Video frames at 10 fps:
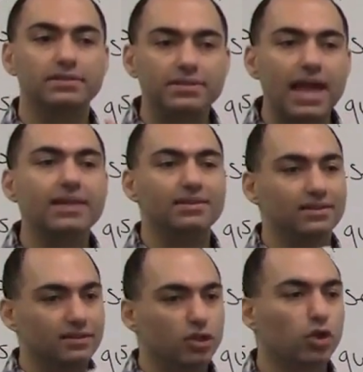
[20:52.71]

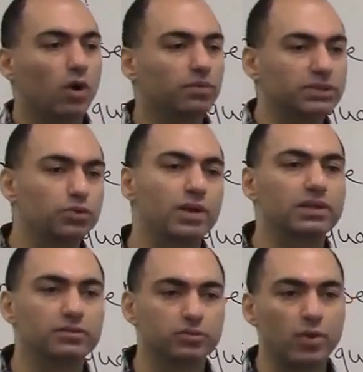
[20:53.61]
then you go with
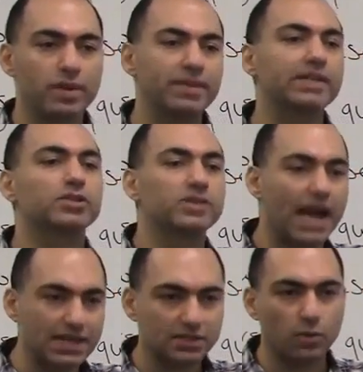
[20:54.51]
20 minutes to
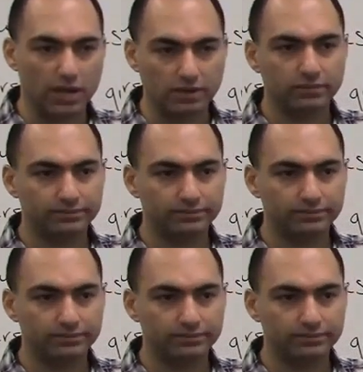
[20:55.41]
task 1.